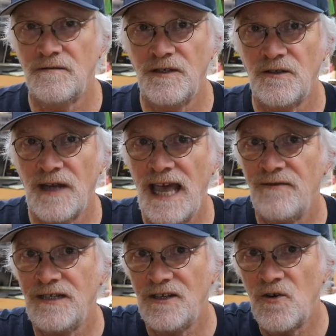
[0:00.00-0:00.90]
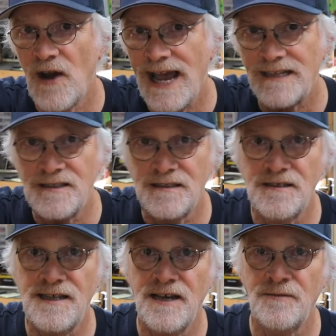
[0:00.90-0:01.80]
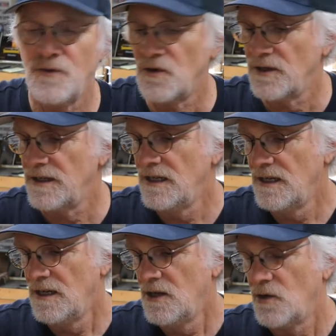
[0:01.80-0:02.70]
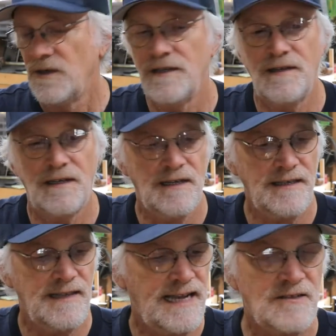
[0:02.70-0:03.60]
we don't have any cracks in the soundboard or anything like that.